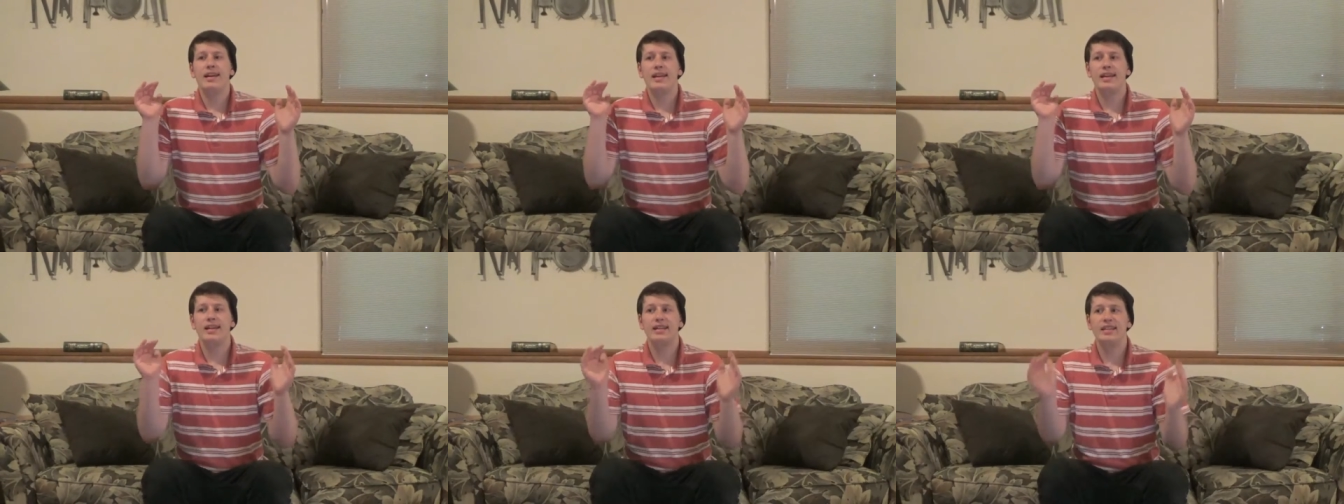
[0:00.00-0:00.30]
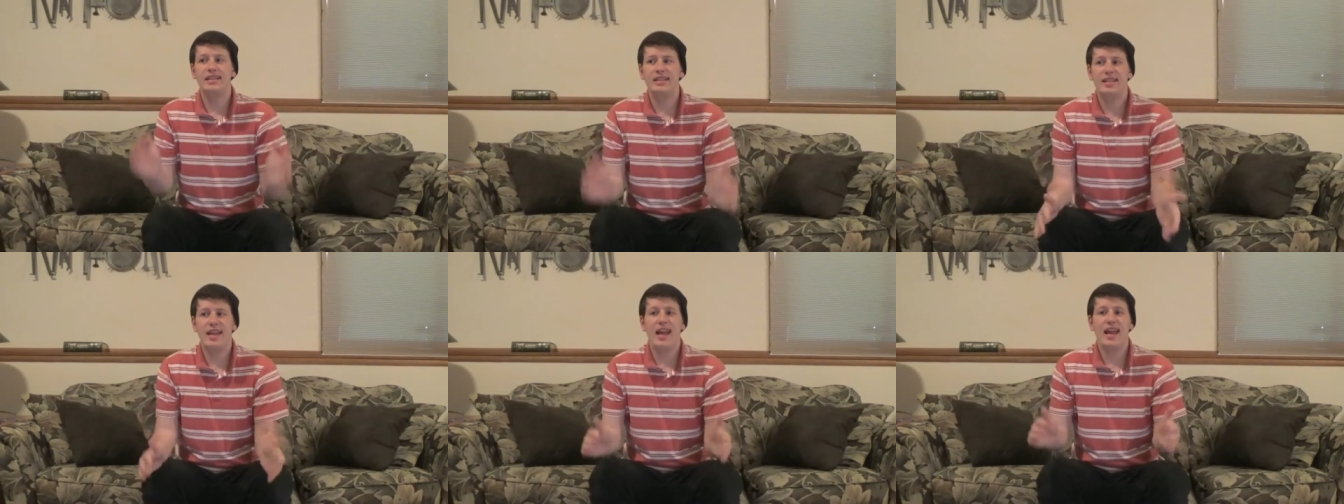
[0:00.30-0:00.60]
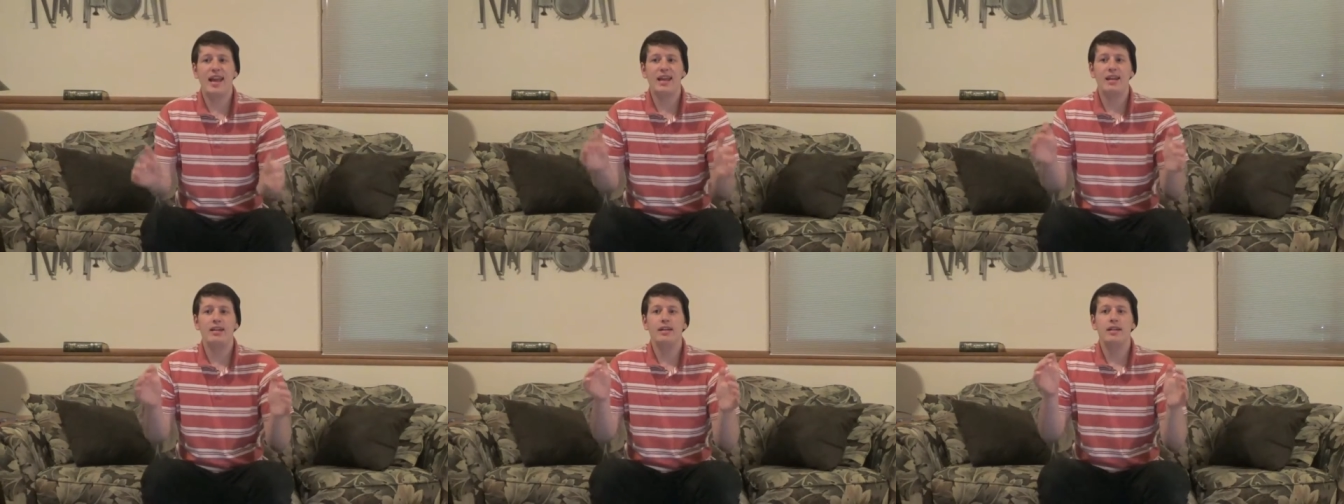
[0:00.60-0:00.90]

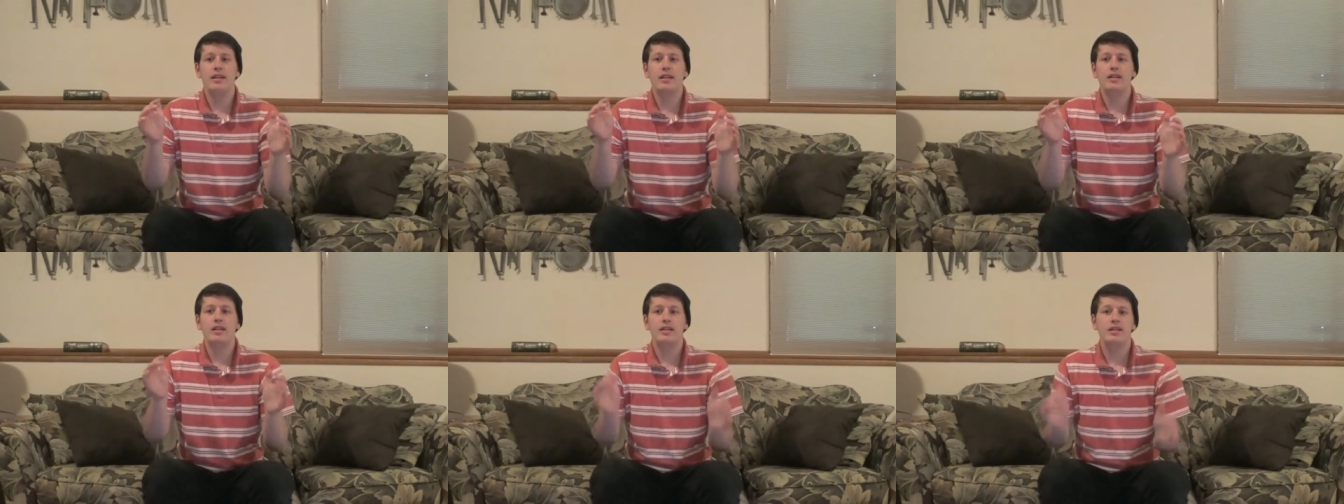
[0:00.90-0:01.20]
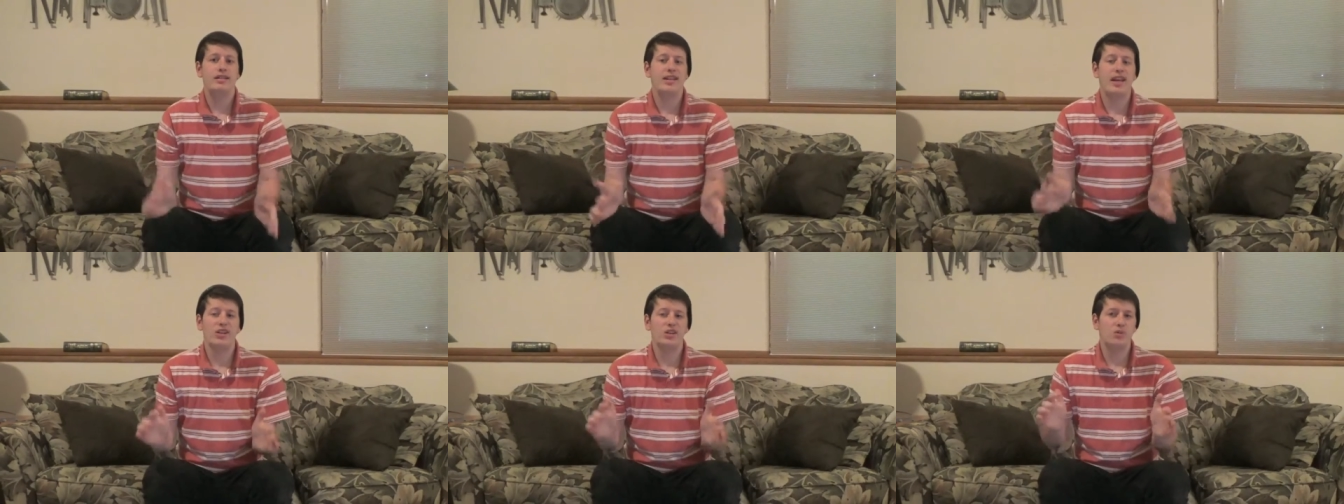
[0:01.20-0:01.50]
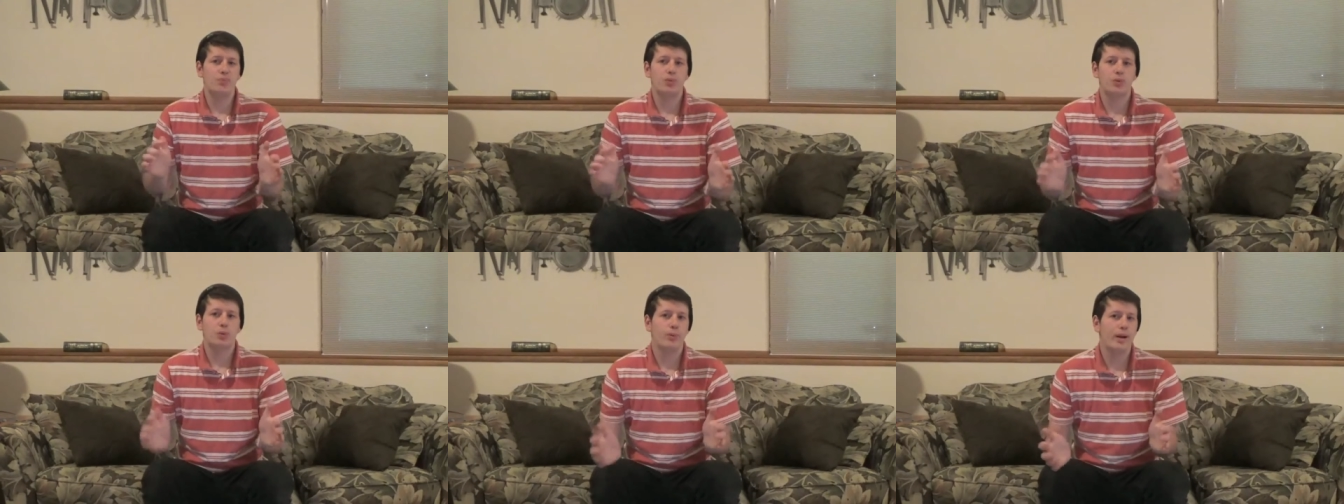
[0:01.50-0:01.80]
insane
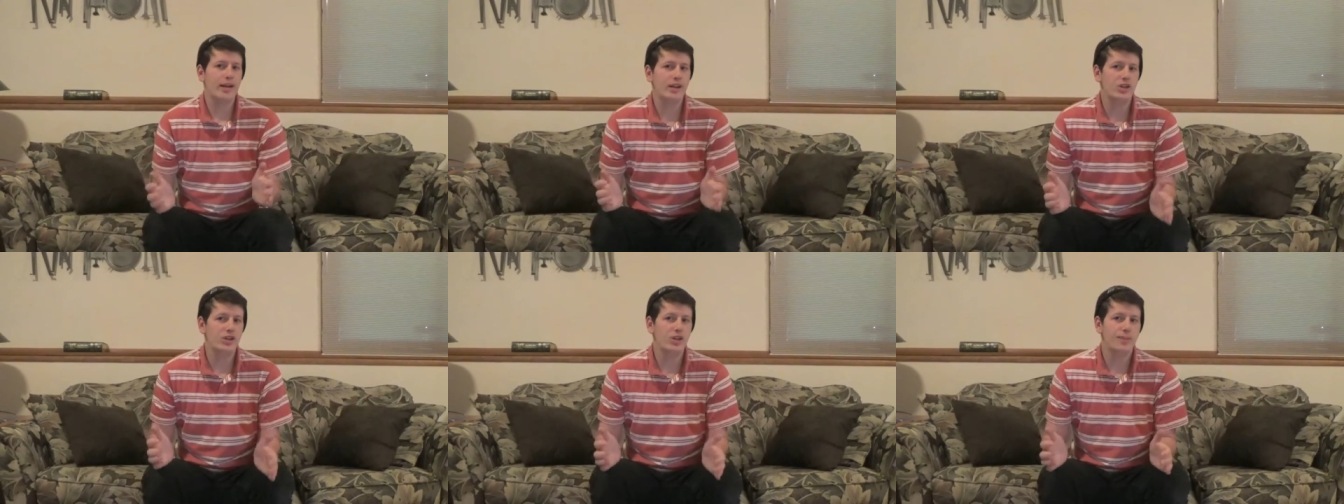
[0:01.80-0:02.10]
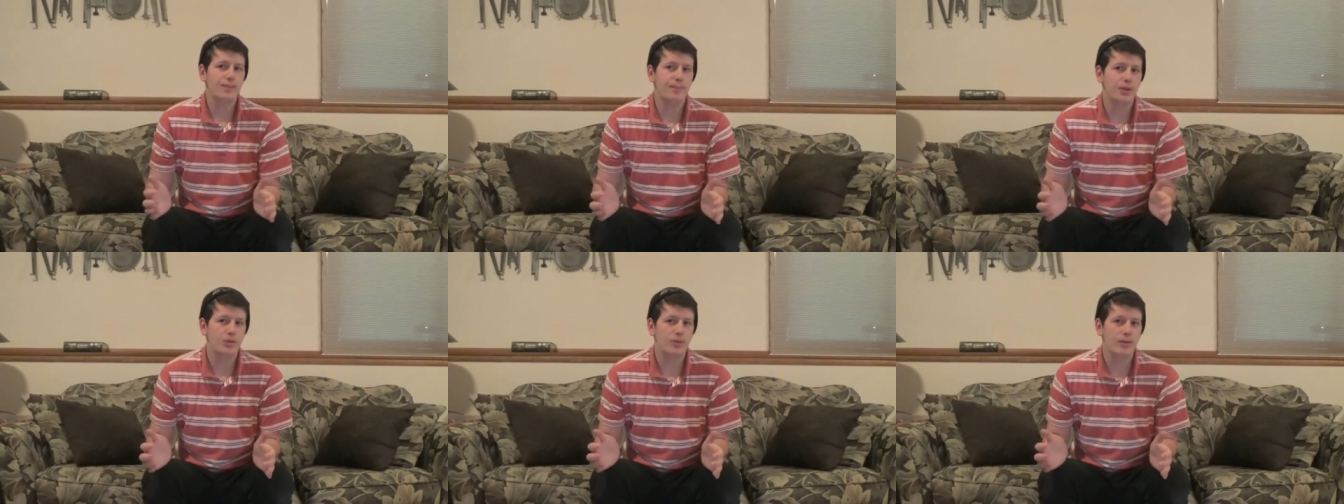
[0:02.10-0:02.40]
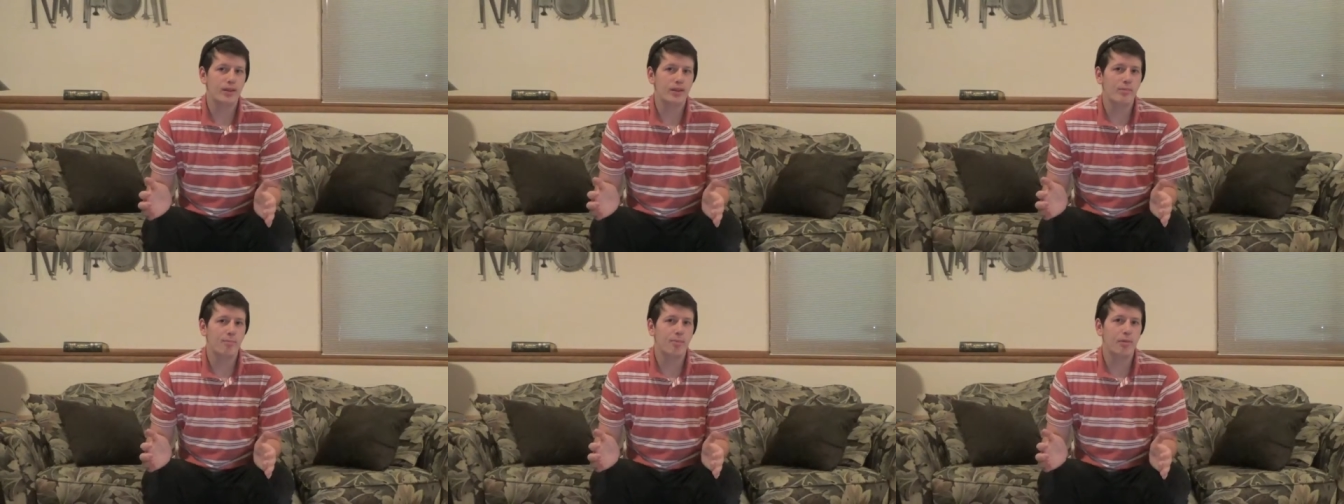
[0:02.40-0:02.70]
desperation
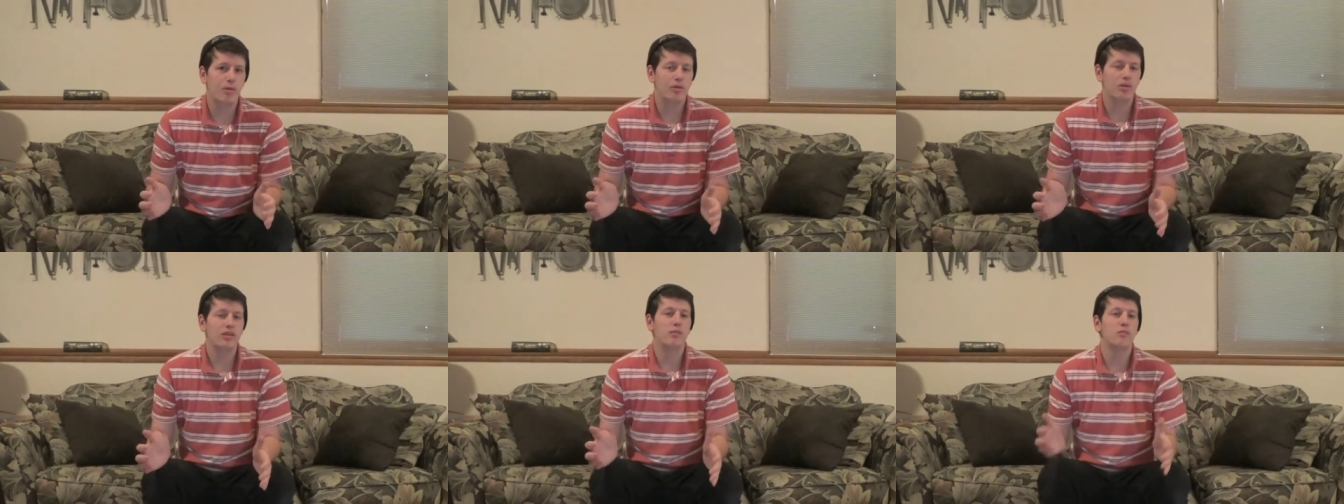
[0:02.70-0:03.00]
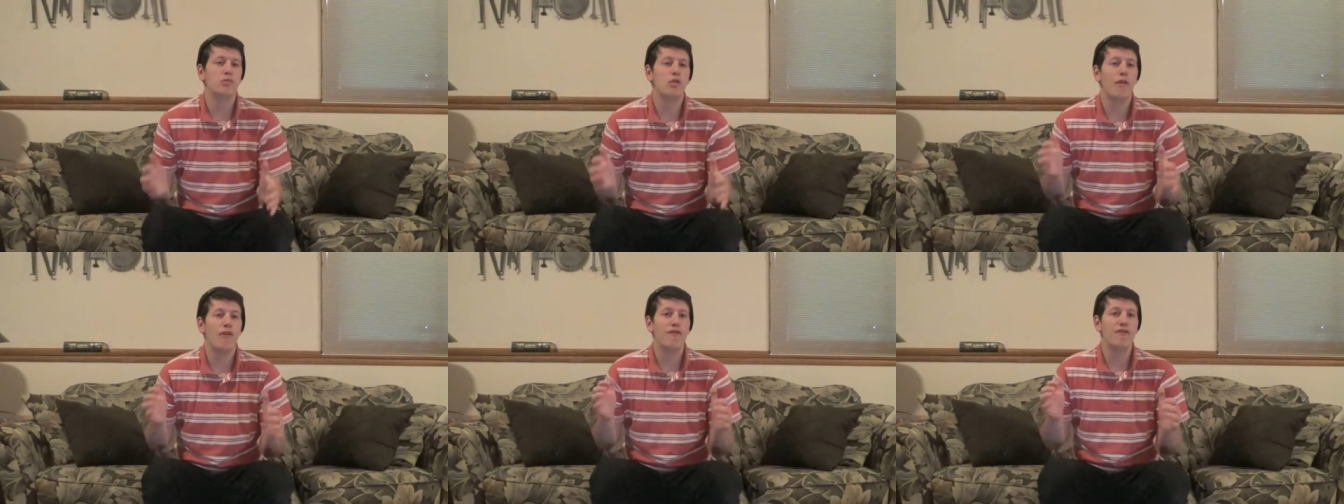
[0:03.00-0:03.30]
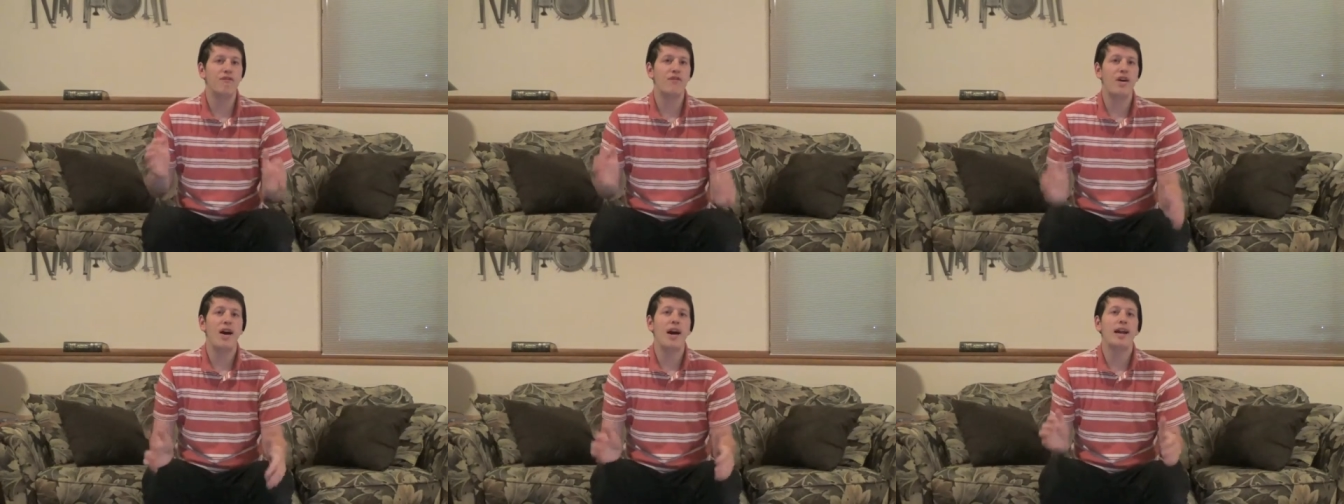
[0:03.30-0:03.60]
between the both of them to
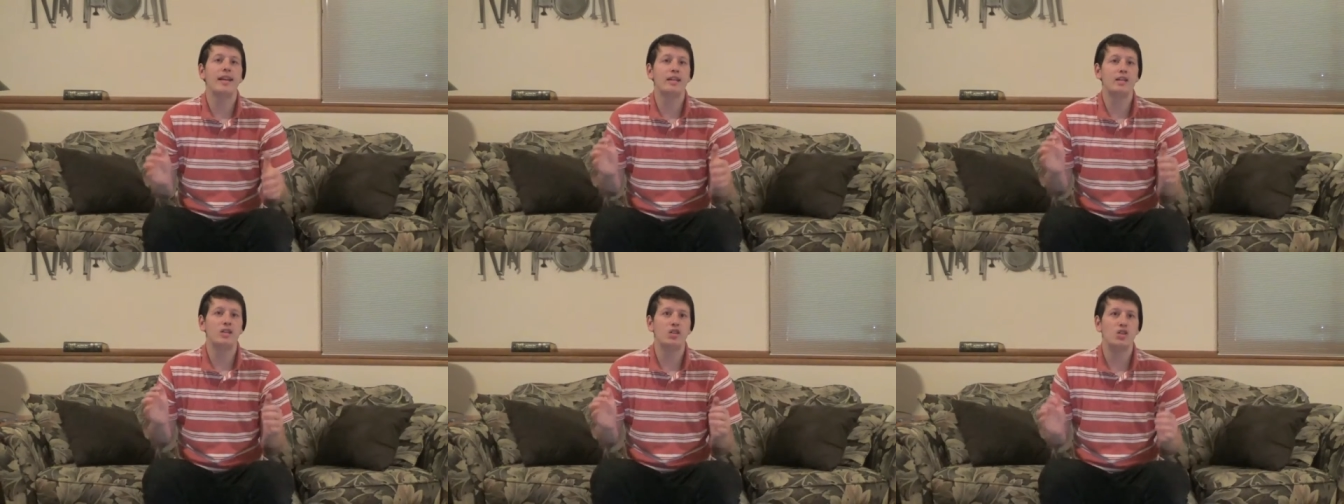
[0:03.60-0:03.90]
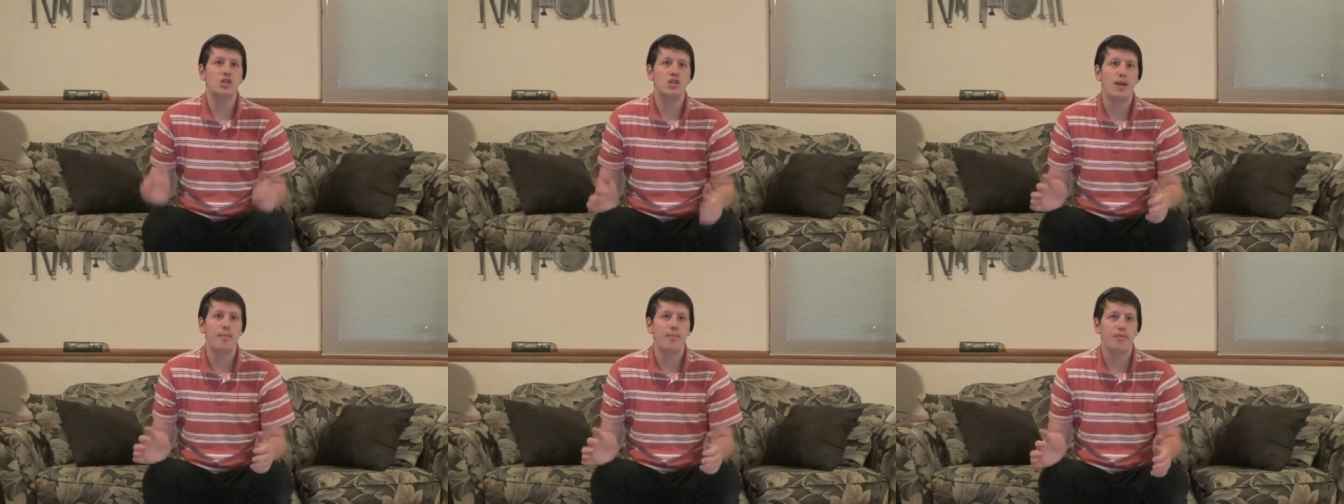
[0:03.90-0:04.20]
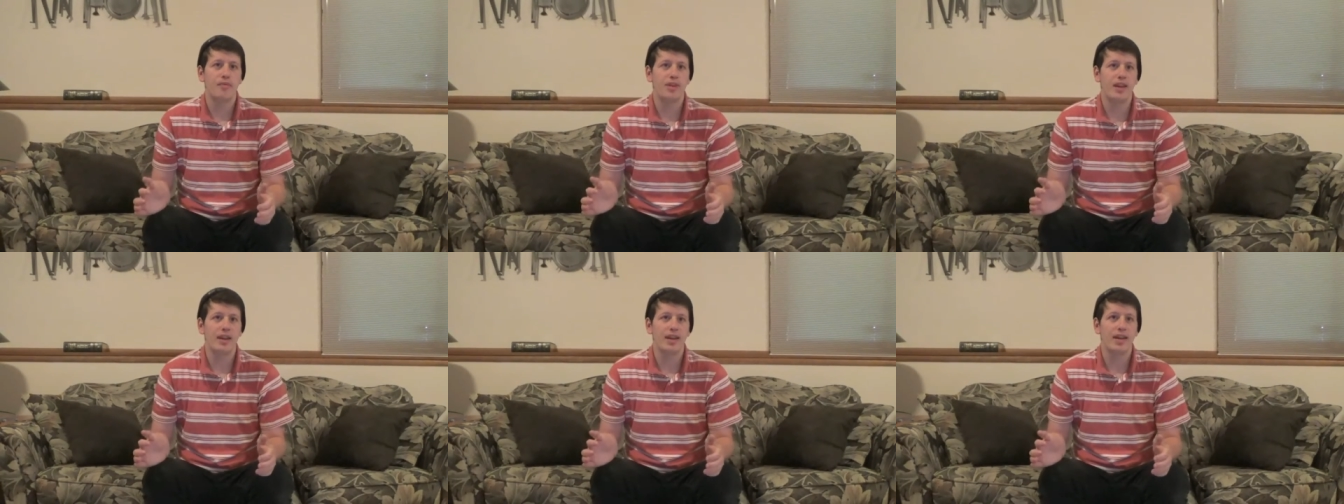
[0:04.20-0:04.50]
find
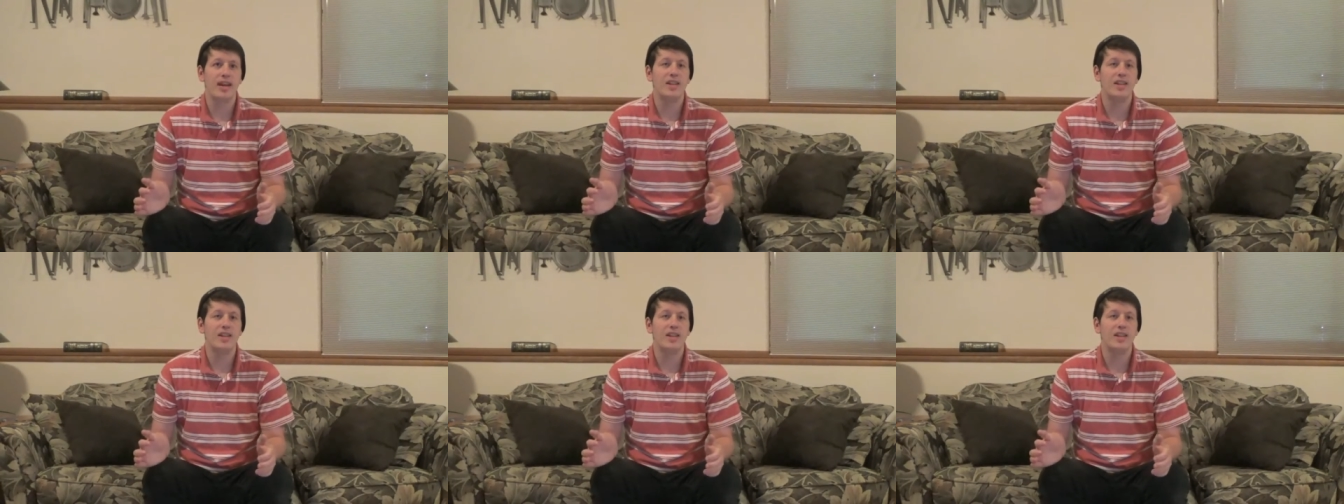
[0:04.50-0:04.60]
something.